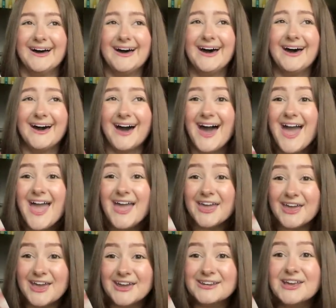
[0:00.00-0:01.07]

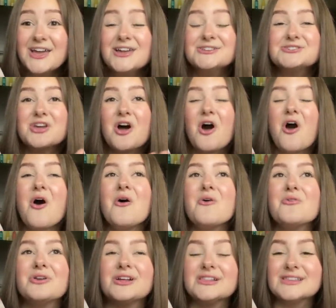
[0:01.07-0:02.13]
It
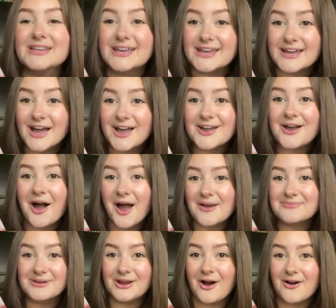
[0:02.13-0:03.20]
totally
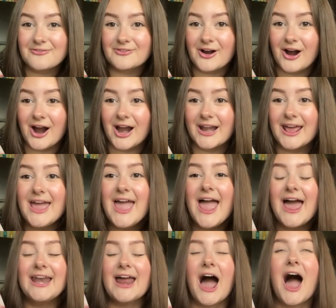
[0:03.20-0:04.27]
caught me off guard.
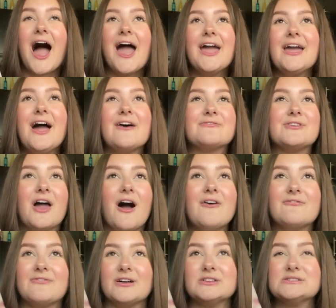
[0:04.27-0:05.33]
And I have
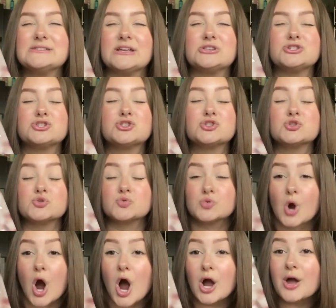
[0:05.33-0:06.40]
not felt such
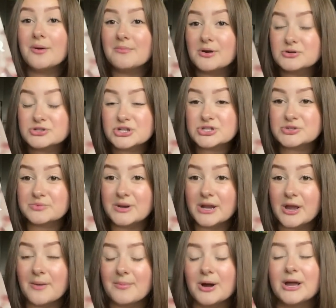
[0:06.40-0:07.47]
strong emotions
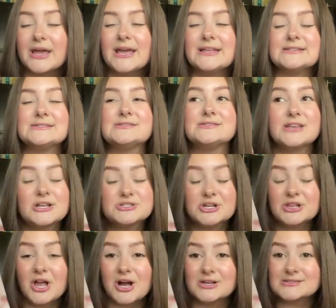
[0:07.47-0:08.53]
reading a book in such a
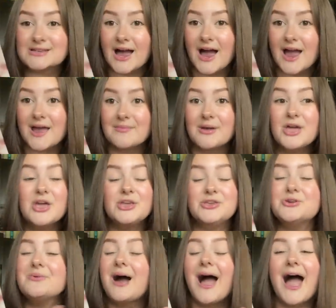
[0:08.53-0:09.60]
long time.
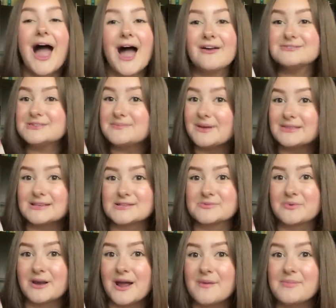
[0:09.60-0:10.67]
You have to pick this
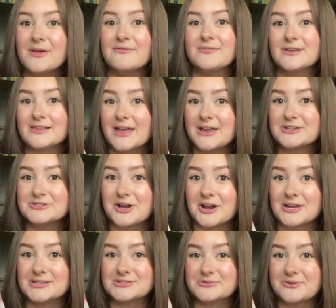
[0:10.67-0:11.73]
one up if you like
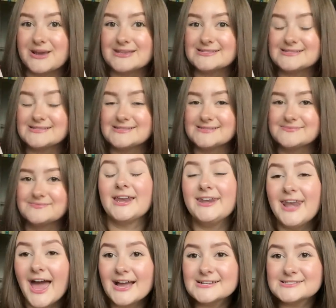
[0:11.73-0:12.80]
shocking twists.
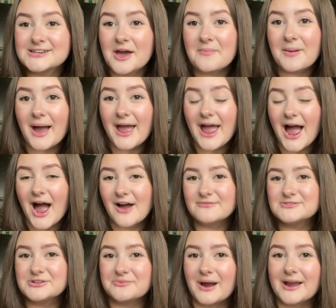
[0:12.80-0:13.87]
Next up, I
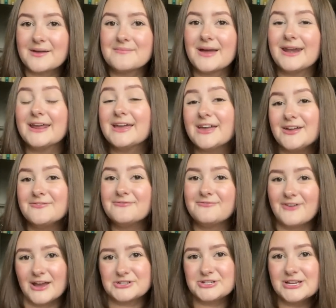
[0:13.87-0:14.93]
have to recommend
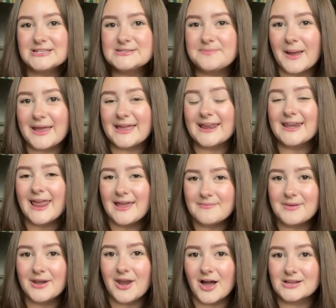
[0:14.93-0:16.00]
Confessions by Kanae
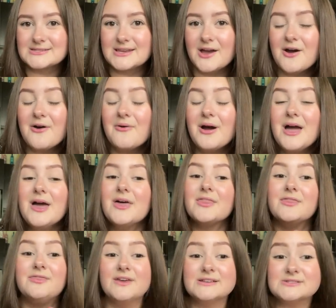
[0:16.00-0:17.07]
Minato.
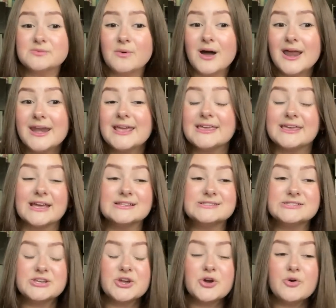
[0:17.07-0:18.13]
This one
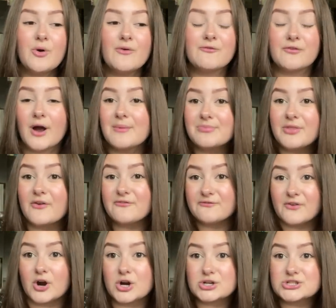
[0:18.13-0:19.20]
gets you from the
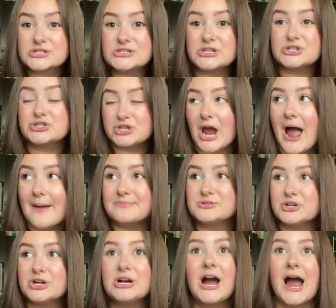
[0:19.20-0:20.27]
first
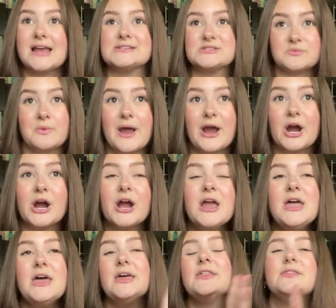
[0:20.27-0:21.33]
chapter, I swear.
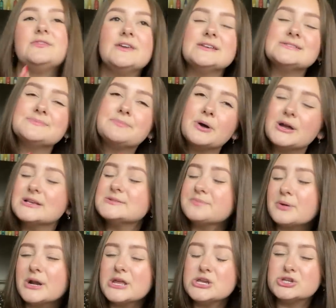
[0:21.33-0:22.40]
This book is
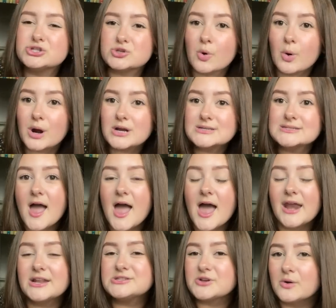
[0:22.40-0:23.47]
pretty short,
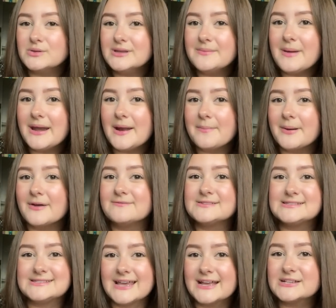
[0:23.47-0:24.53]
and it's only made up of
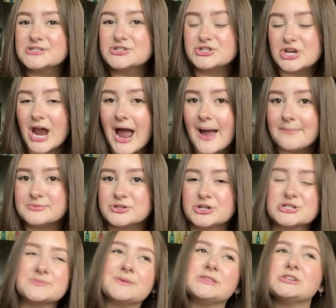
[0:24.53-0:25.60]
6
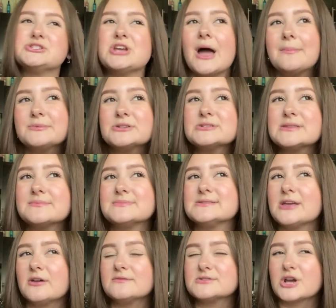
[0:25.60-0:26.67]
chapters, but the chapters
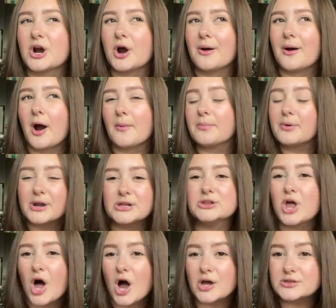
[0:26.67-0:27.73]
themselves are pretty
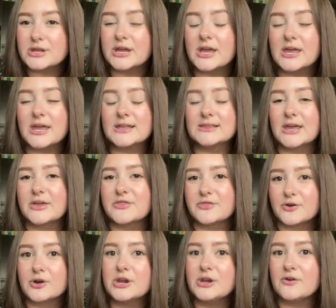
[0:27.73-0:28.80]
long. They can get like
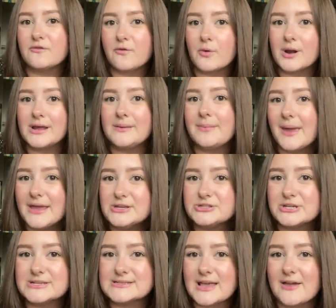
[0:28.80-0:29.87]
30 to 40
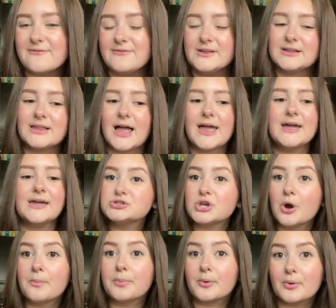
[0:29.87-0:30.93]
pages, I feel like.
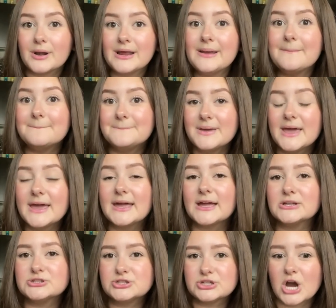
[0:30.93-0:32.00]
So pretty
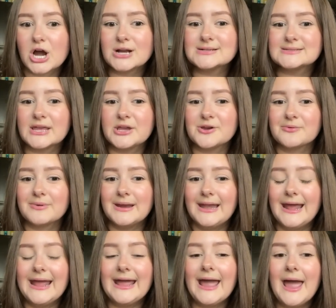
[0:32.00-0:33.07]
big chunks that you're
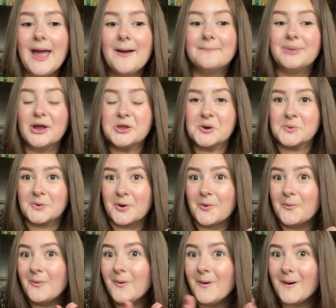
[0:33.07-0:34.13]
reading, but your
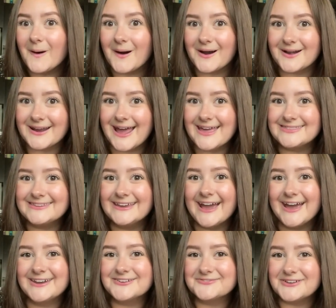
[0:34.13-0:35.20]
reward at the
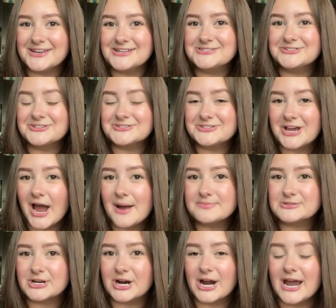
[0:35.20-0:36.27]
end of each
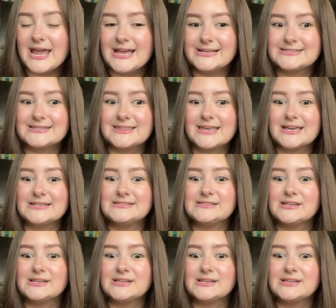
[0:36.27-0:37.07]
chapter is this